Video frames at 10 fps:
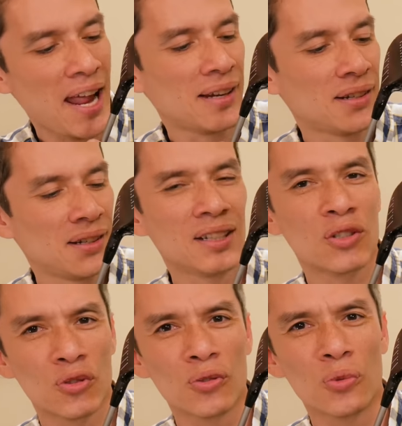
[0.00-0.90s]
hand.
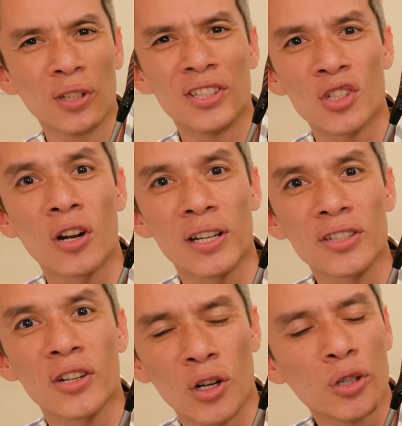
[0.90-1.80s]
It's really starting
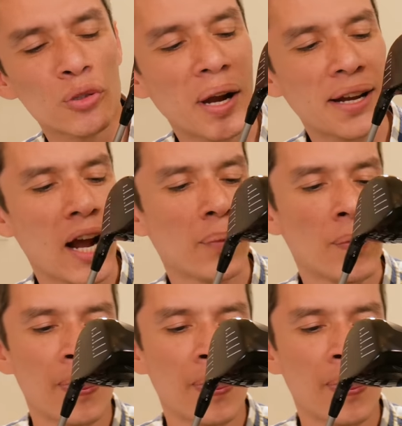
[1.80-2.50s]
to hurt right now.